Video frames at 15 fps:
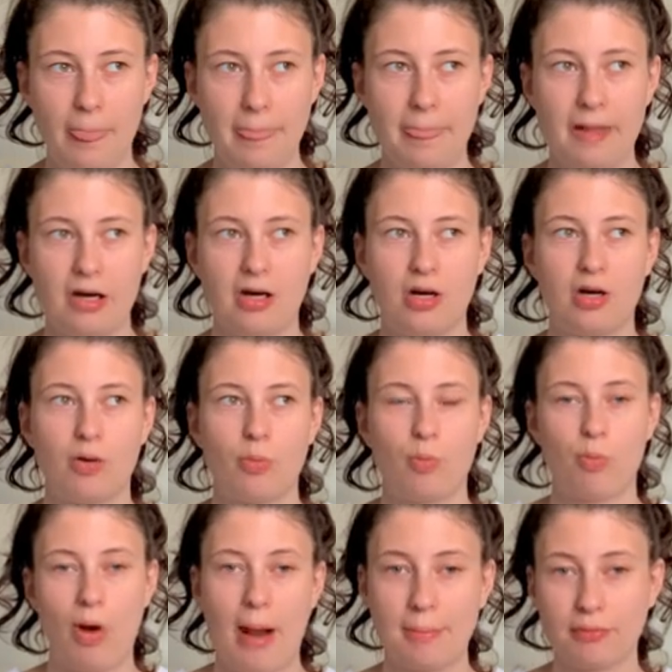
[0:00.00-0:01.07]
they're
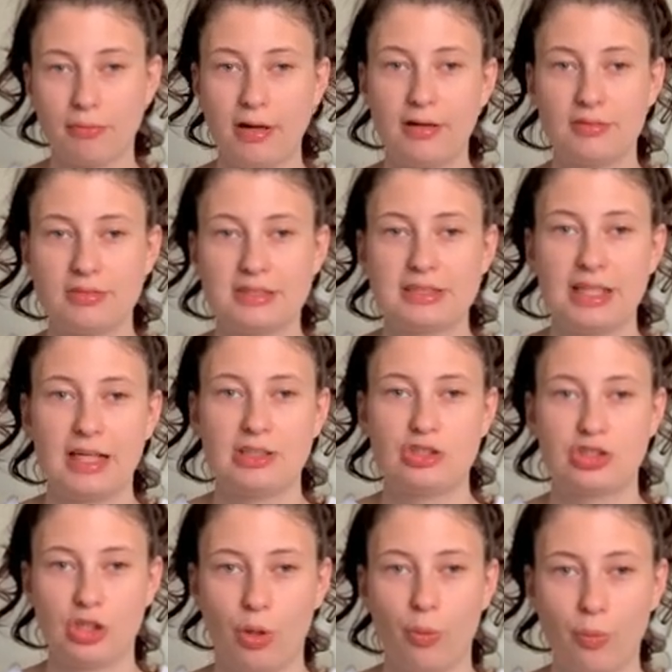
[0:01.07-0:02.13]
wraparounds and
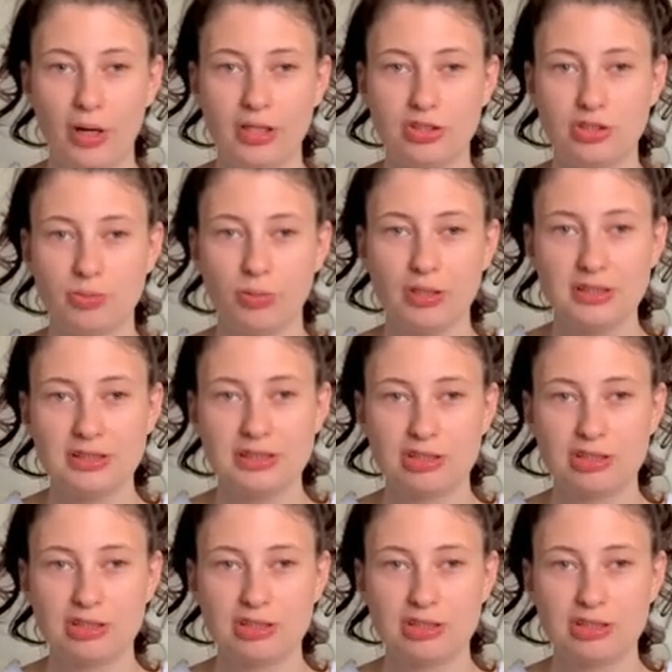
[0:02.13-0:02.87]
toe wedged ones,